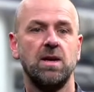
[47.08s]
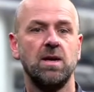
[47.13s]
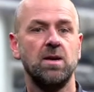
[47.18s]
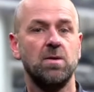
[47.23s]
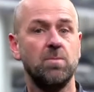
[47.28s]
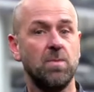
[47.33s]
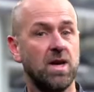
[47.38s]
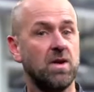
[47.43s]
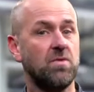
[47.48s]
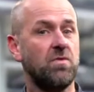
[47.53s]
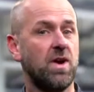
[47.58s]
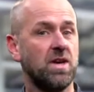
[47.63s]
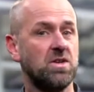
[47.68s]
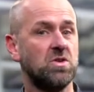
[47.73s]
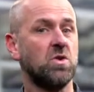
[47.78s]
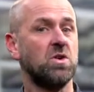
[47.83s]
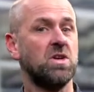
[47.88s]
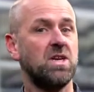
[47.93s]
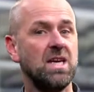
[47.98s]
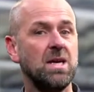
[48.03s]
The
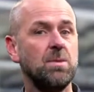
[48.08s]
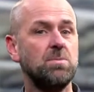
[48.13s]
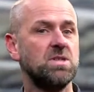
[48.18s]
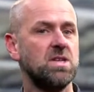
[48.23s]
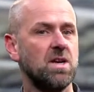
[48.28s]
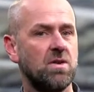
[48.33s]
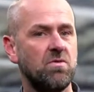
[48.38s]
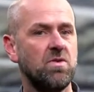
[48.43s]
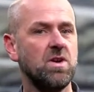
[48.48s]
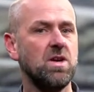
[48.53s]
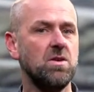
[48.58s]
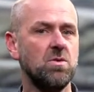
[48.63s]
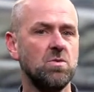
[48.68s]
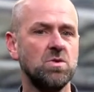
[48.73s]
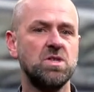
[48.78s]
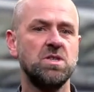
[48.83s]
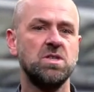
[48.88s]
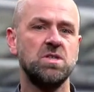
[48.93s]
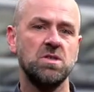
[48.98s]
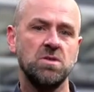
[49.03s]
manufacturer keeps and
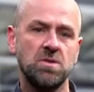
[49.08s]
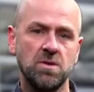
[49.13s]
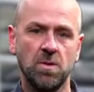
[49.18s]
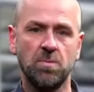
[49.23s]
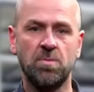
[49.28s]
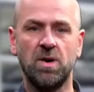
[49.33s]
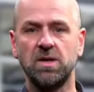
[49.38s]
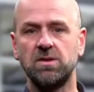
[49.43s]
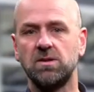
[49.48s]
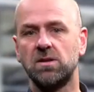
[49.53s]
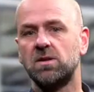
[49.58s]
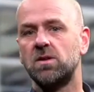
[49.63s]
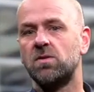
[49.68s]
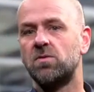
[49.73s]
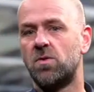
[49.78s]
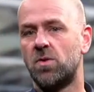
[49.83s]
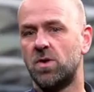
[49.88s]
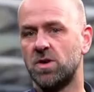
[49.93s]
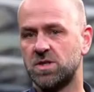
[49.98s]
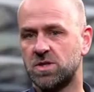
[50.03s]
reuses the bottle
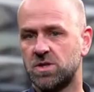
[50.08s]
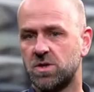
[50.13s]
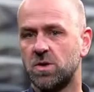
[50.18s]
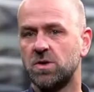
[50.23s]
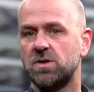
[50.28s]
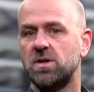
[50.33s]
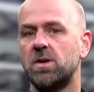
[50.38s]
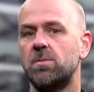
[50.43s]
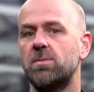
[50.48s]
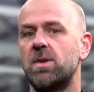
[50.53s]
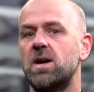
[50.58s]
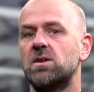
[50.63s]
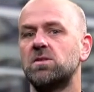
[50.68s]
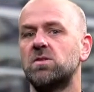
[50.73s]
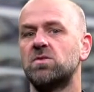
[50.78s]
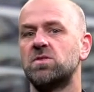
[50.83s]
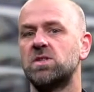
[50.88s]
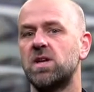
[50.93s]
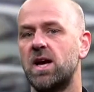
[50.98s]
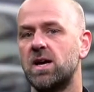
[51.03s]
for a certain amount
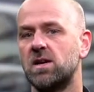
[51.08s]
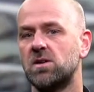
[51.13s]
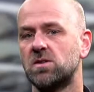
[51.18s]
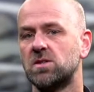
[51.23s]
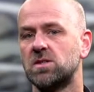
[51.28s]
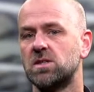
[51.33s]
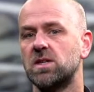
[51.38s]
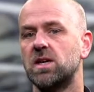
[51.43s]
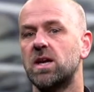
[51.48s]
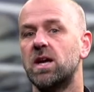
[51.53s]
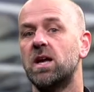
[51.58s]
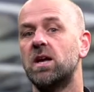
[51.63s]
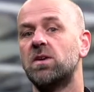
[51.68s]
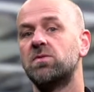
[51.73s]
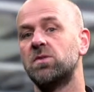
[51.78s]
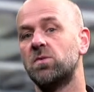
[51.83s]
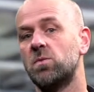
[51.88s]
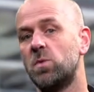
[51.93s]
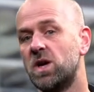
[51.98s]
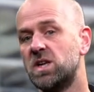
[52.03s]
of cycles,
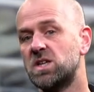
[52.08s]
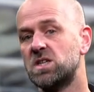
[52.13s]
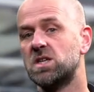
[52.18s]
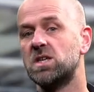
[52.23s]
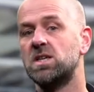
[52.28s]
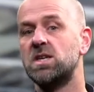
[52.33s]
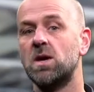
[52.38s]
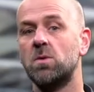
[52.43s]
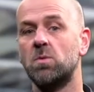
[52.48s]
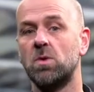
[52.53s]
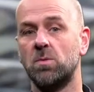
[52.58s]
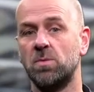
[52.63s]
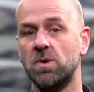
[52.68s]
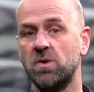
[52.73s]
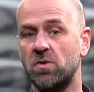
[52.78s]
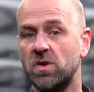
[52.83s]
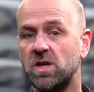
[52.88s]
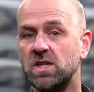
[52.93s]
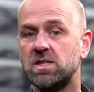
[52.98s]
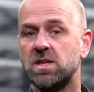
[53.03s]
after which they will be
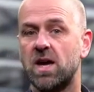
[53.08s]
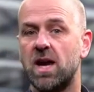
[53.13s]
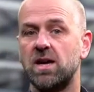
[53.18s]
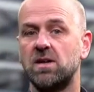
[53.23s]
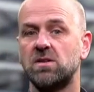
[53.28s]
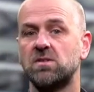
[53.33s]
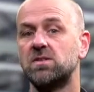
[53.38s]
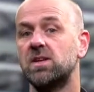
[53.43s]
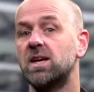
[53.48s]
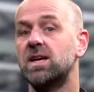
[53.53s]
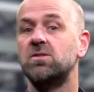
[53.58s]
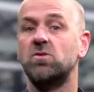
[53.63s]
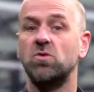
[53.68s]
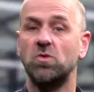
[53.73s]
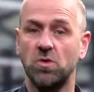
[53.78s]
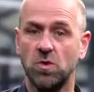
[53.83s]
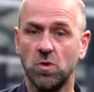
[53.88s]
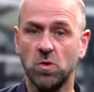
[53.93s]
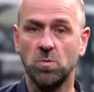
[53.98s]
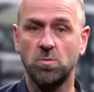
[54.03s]
recycled into
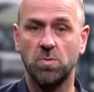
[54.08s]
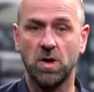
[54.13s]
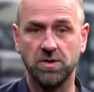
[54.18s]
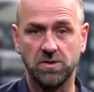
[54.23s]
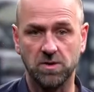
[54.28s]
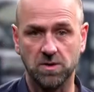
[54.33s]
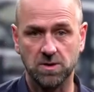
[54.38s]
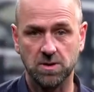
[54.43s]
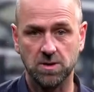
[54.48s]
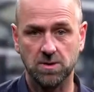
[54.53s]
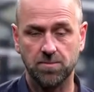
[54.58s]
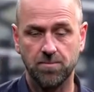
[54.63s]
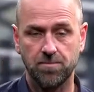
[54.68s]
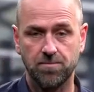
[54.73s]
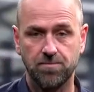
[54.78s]
new bottles